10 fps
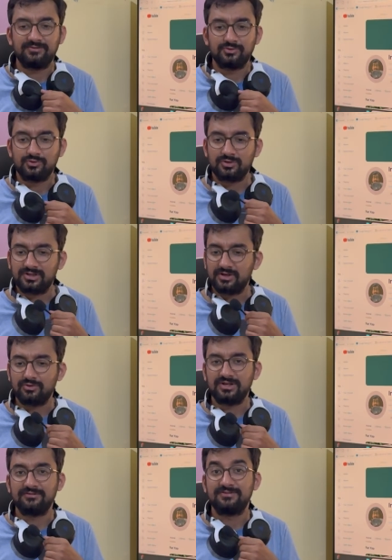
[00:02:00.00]
do not click on
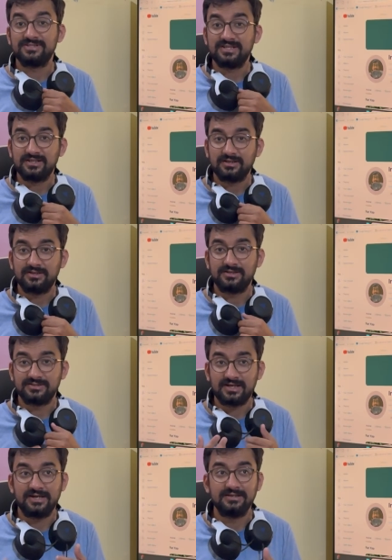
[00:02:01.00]
any phishing uh,
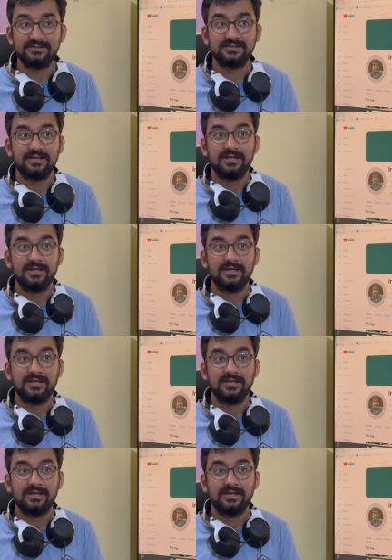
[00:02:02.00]
sites